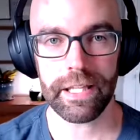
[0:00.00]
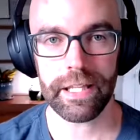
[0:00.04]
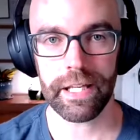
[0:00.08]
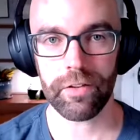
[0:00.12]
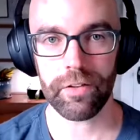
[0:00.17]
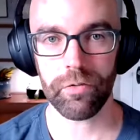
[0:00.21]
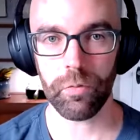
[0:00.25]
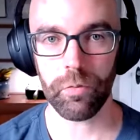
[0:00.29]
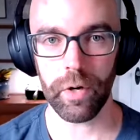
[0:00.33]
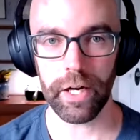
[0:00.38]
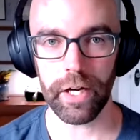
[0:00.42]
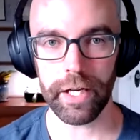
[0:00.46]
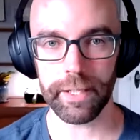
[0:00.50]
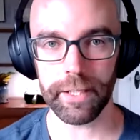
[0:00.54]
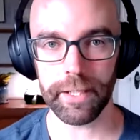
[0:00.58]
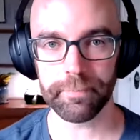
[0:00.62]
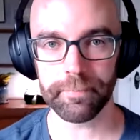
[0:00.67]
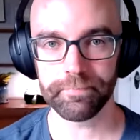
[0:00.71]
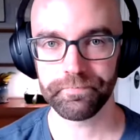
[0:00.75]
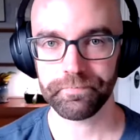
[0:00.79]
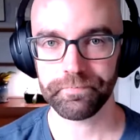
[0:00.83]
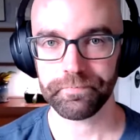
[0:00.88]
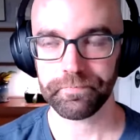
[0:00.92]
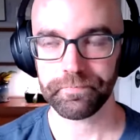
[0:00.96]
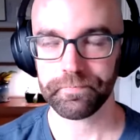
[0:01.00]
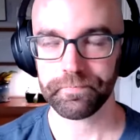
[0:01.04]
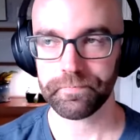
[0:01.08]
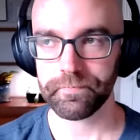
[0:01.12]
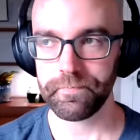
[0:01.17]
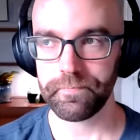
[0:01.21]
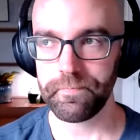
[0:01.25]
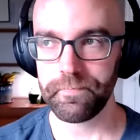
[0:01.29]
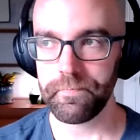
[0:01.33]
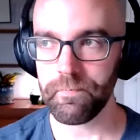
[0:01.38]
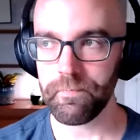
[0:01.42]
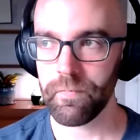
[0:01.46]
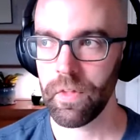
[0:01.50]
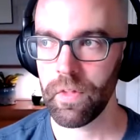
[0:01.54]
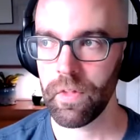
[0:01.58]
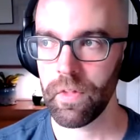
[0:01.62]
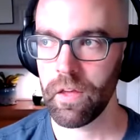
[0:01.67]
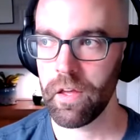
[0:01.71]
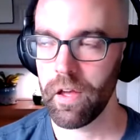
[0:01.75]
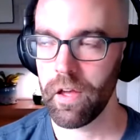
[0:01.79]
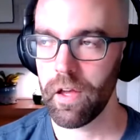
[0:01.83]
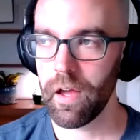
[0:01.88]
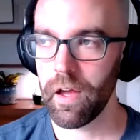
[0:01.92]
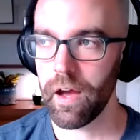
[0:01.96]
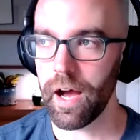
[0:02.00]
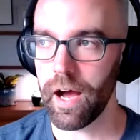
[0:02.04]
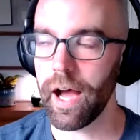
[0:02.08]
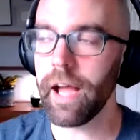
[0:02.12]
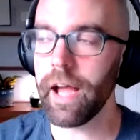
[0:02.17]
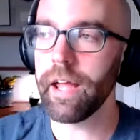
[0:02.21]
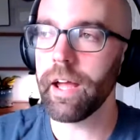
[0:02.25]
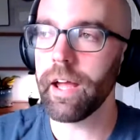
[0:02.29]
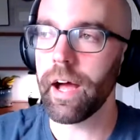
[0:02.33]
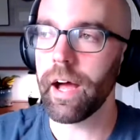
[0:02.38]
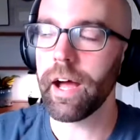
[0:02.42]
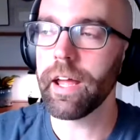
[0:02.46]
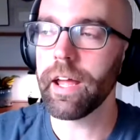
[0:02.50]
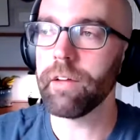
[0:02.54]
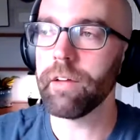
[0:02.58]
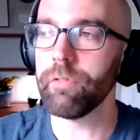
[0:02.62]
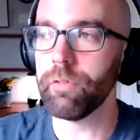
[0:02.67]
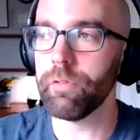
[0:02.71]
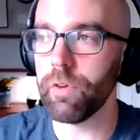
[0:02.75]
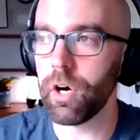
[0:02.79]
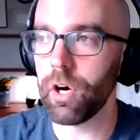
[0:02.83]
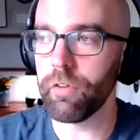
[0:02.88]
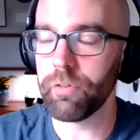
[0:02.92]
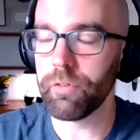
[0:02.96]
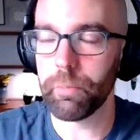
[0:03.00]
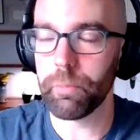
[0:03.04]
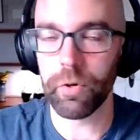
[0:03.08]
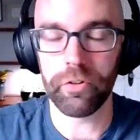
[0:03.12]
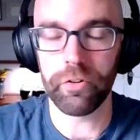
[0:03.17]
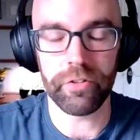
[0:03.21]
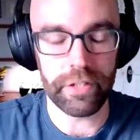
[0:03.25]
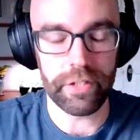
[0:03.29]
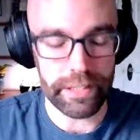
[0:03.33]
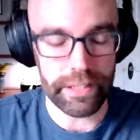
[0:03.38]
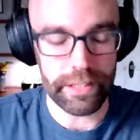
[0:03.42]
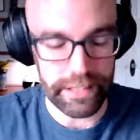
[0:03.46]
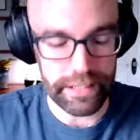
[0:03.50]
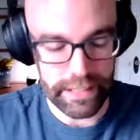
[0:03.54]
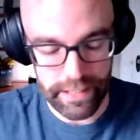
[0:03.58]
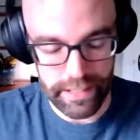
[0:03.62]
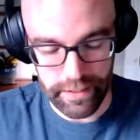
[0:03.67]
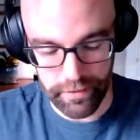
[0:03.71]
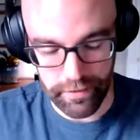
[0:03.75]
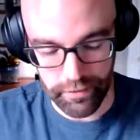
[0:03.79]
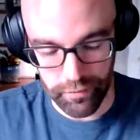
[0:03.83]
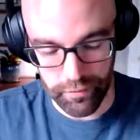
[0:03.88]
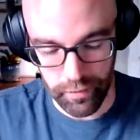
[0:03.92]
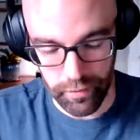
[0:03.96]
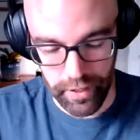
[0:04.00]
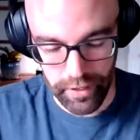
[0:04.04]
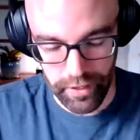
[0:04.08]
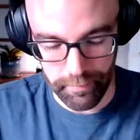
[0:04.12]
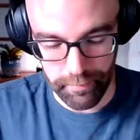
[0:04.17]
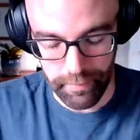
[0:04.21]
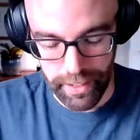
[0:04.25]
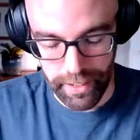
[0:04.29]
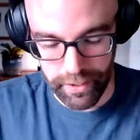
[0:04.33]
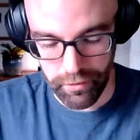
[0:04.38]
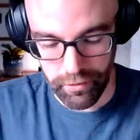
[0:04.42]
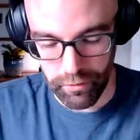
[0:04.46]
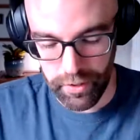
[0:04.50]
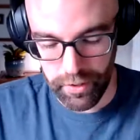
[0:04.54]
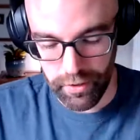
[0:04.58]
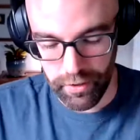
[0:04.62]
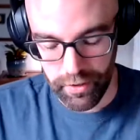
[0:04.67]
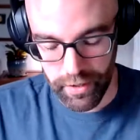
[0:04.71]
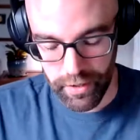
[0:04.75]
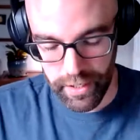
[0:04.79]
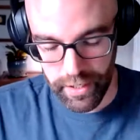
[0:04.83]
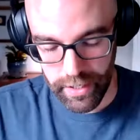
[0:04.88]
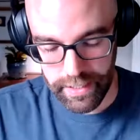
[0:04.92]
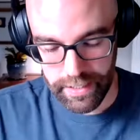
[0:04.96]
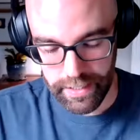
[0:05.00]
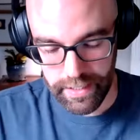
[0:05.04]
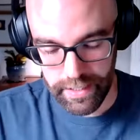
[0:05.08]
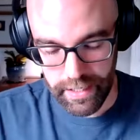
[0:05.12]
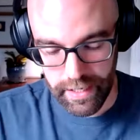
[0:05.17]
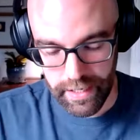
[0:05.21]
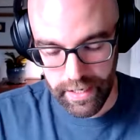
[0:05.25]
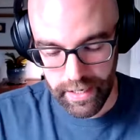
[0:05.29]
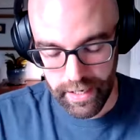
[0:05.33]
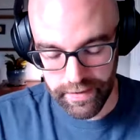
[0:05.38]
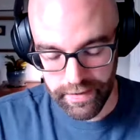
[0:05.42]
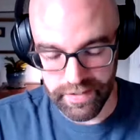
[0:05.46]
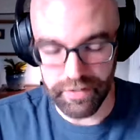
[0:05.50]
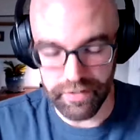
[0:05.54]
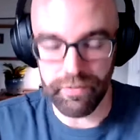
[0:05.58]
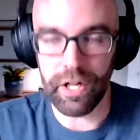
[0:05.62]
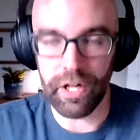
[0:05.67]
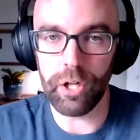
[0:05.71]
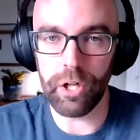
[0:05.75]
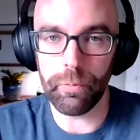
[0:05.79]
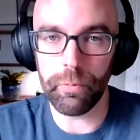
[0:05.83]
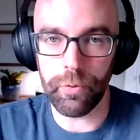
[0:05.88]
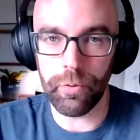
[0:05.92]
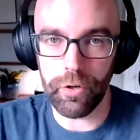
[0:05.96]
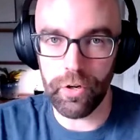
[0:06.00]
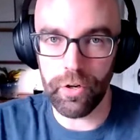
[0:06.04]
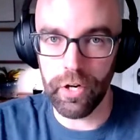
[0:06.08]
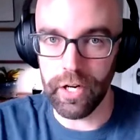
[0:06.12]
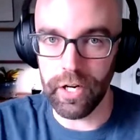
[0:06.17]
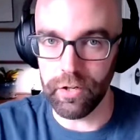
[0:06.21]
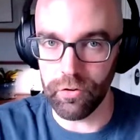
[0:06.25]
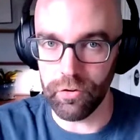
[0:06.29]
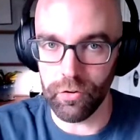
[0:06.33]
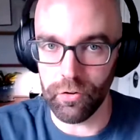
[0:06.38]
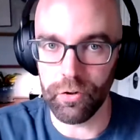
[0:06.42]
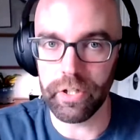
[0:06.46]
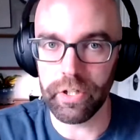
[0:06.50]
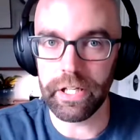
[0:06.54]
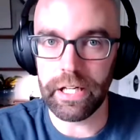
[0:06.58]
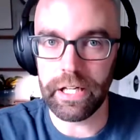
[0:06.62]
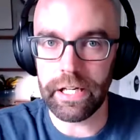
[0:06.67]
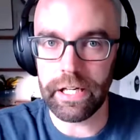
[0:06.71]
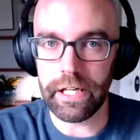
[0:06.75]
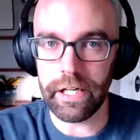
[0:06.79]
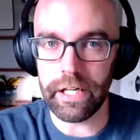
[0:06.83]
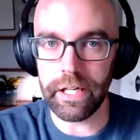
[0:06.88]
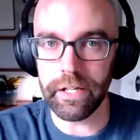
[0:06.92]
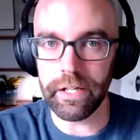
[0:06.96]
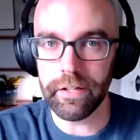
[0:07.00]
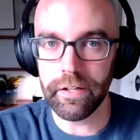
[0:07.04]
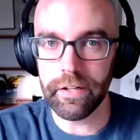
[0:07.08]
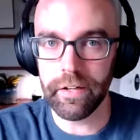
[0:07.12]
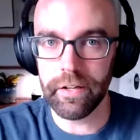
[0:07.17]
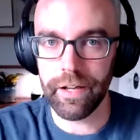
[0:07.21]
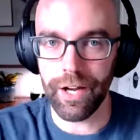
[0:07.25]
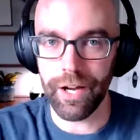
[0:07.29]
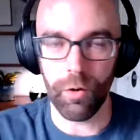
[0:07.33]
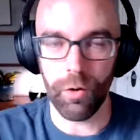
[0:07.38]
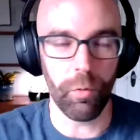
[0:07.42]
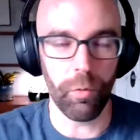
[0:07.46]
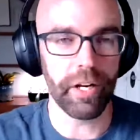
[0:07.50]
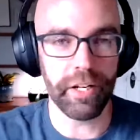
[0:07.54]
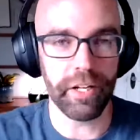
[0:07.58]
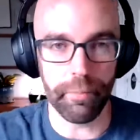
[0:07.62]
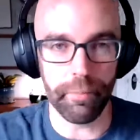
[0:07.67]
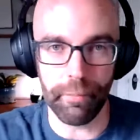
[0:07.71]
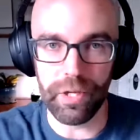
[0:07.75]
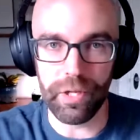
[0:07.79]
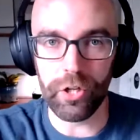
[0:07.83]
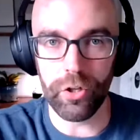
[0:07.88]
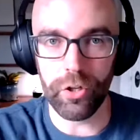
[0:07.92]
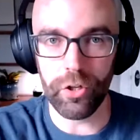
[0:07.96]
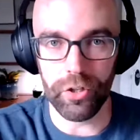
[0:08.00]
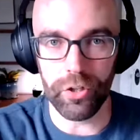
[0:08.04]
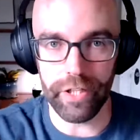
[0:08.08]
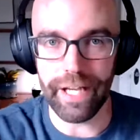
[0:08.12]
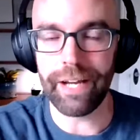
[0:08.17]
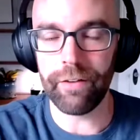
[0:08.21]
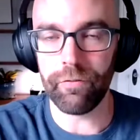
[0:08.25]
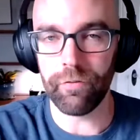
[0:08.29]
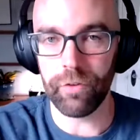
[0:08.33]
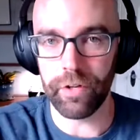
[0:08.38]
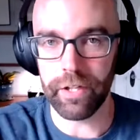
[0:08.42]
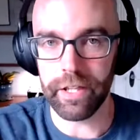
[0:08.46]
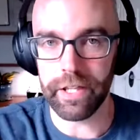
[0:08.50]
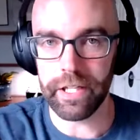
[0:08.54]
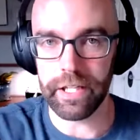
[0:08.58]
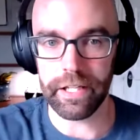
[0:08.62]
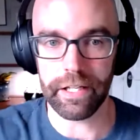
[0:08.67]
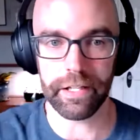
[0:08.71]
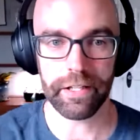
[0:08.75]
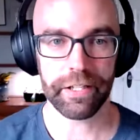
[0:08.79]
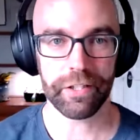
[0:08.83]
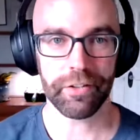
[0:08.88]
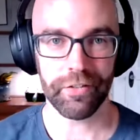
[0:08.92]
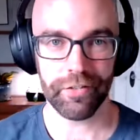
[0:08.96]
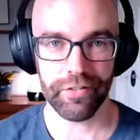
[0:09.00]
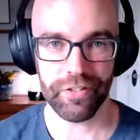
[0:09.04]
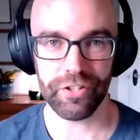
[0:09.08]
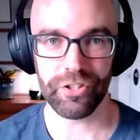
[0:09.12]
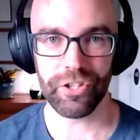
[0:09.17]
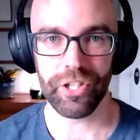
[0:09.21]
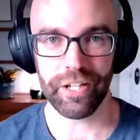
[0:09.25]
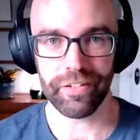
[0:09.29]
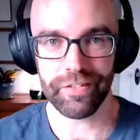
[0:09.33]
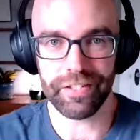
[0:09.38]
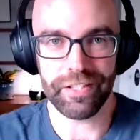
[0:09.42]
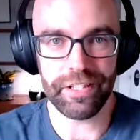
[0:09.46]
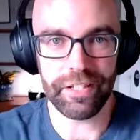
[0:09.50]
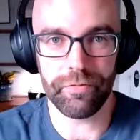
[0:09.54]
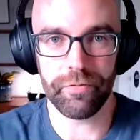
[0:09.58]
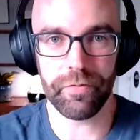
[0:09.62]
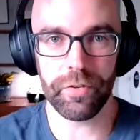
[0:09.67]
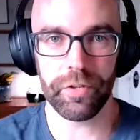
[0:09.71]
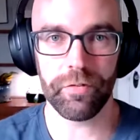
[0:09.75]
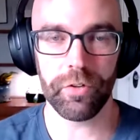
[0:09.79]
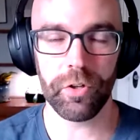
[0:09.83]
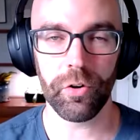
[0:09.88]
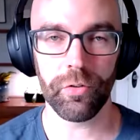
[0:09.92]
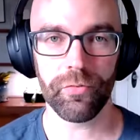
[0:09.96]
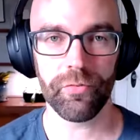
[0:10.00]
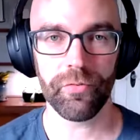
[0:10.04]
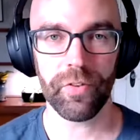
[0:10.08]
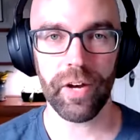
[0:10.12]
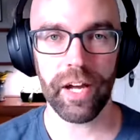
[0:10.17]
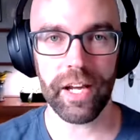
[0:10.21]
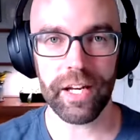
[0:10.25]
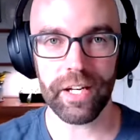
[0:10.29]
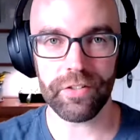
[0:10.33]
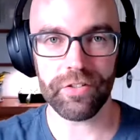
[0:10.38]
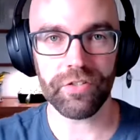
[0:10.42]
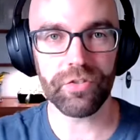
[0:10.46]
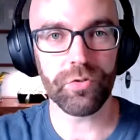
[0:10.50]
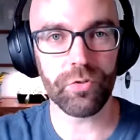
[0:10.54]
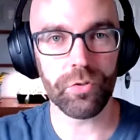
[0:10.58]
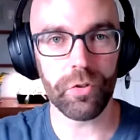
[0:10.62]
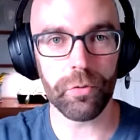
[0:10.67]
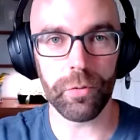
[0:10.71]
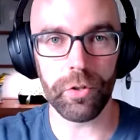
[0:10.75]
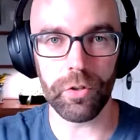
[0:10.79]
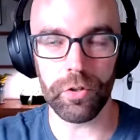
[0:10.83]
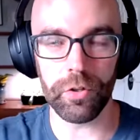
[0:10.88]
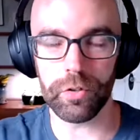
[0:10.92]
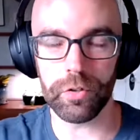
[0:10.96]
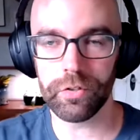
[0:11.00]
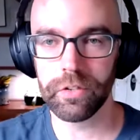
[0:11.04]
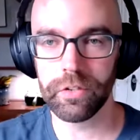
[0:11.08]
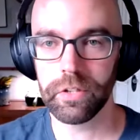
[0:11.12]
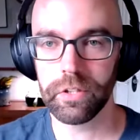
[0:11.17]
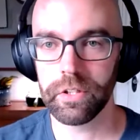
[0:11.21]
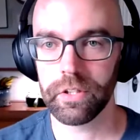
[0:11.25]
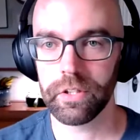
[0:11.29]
that's why I have evolved personally throughout my career. And as a developer, and early on, I wanted to build everything like you suggested. If you don't find a suitable